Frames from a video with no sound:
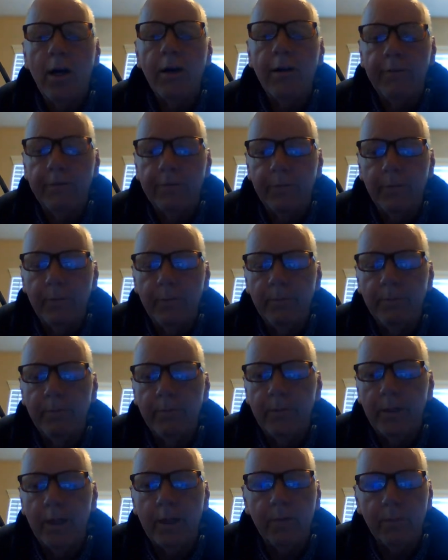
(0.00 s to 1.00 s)
off.
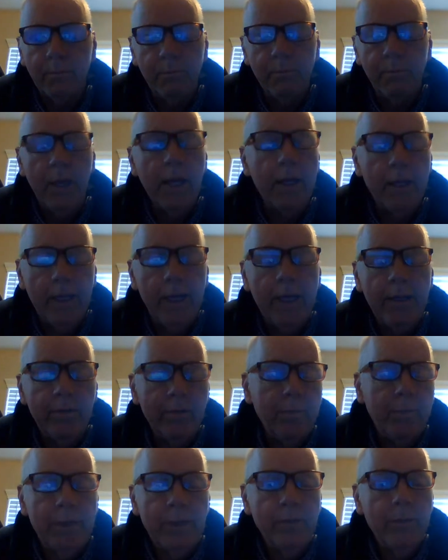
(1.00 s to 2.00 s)
I
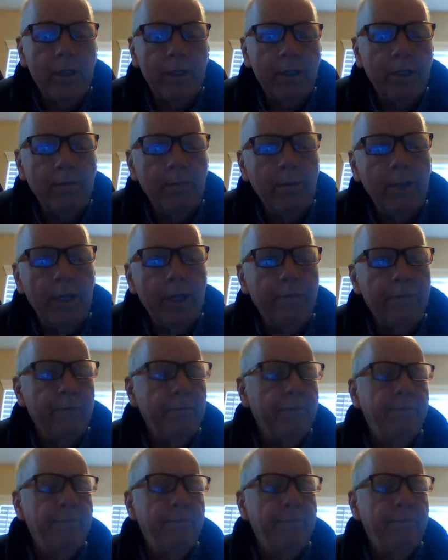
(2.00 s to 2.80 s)
canceled my DirecTV. We had it